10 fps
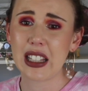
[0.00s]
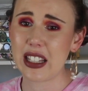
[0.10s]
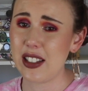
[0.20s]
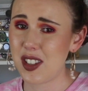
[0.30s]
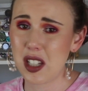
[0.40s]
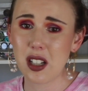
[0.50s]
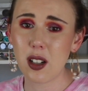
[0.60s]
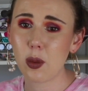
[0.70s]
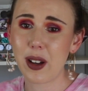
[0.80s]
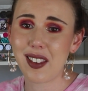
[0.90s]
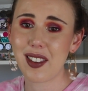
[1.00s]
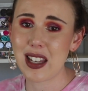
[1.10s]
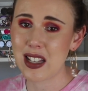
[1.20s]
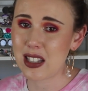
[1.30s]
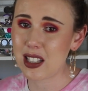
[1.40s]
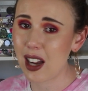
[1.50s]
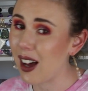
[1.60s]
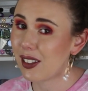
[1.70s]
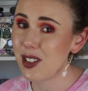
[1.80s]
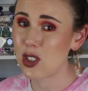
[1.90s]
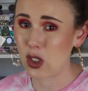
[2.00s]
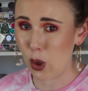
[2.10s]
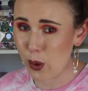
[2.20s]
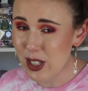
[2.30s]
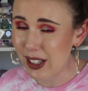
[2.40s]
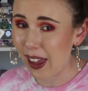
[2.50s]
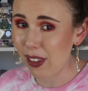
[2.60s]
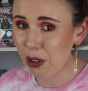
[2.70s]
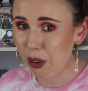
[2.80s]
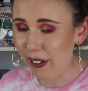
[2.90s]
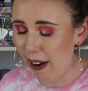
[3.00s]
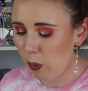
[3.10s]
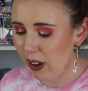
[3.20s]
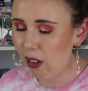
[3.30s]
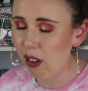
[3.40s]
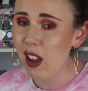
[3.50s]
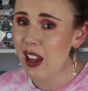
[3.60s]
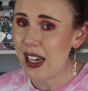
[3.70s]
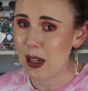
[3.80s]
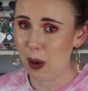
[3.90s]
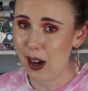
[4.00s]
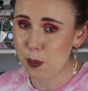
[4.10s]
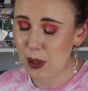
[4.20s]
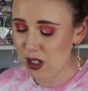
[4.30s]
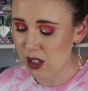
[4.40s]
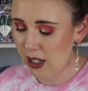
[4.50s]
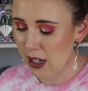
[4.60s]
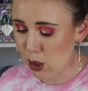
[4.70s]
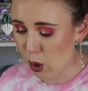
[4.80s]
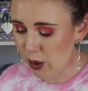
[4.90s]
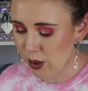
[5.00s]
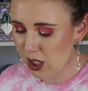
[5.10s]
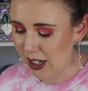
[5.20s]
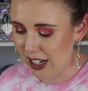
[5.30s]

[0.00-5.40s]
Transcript: considered whether these colors go together all that well. In my opinion, they don't.